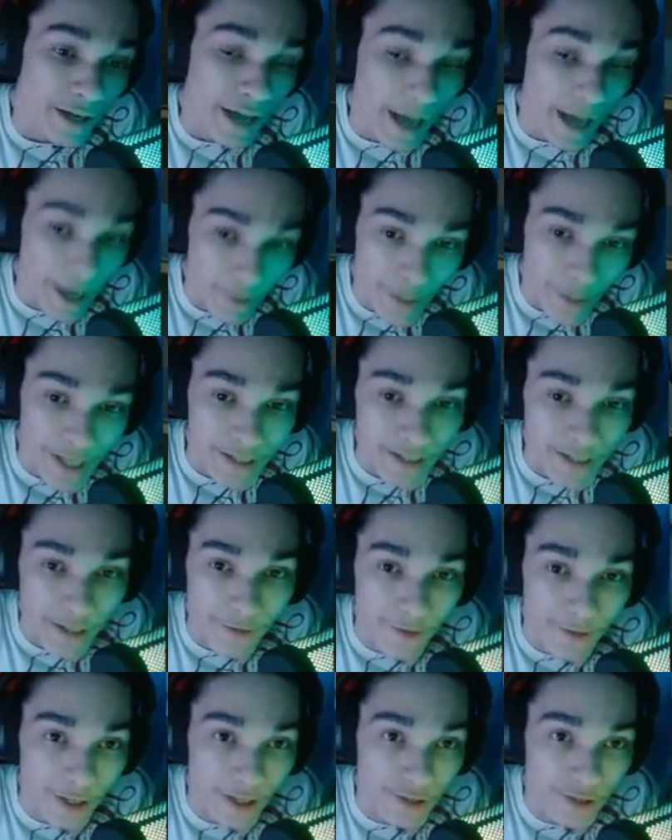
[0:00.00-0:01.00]
Anyways, if
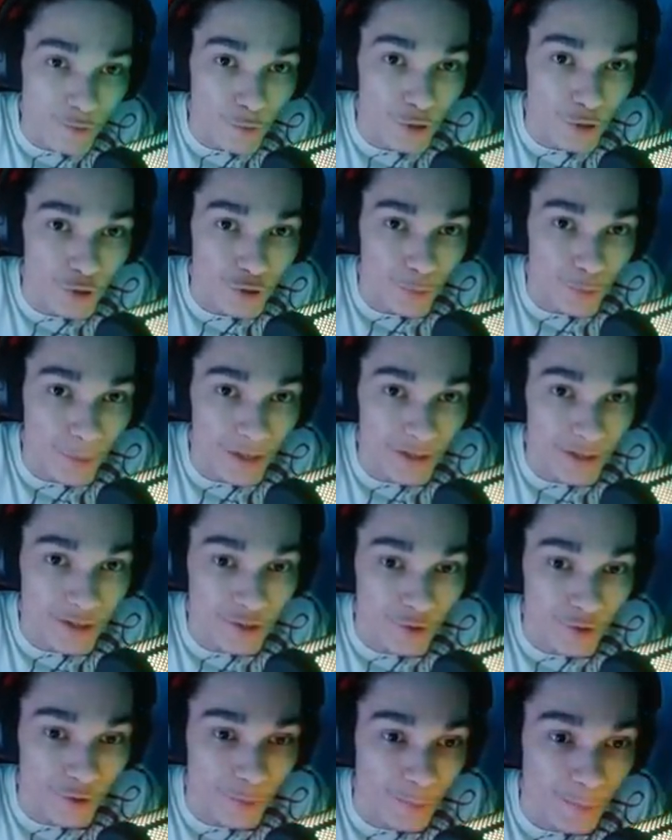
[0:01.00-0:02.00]
you guys want to join my
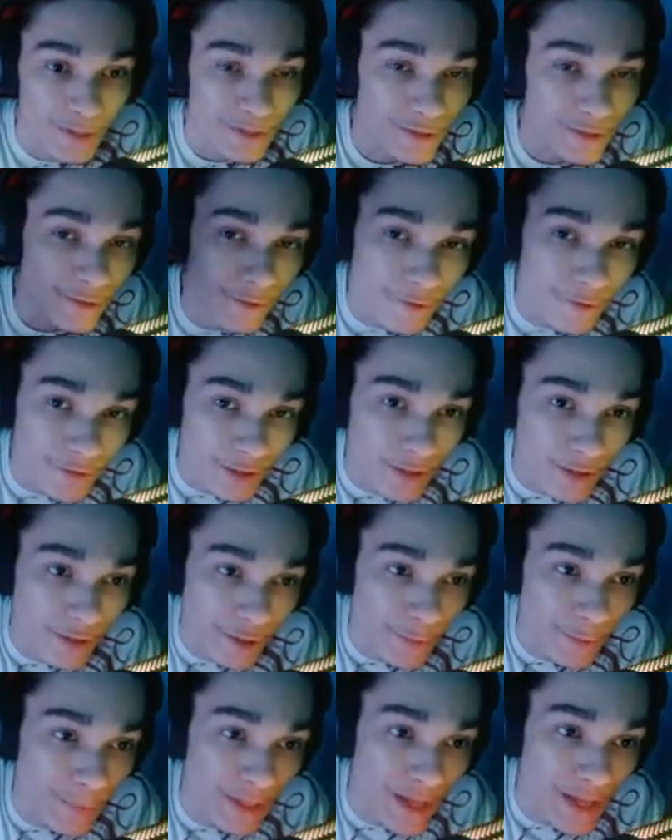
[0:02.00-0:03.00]
Discord community server, the
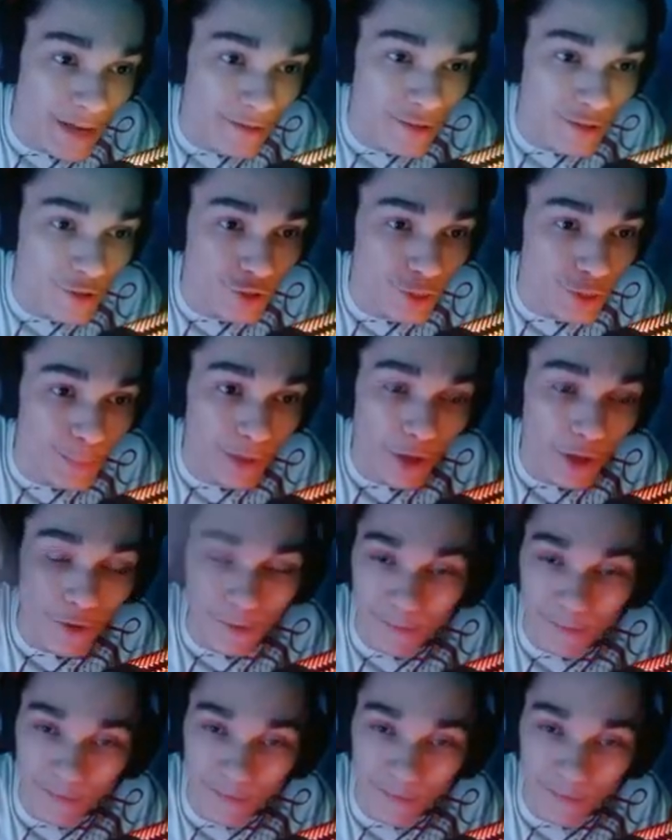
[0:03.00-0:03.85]
link will be down in the description below.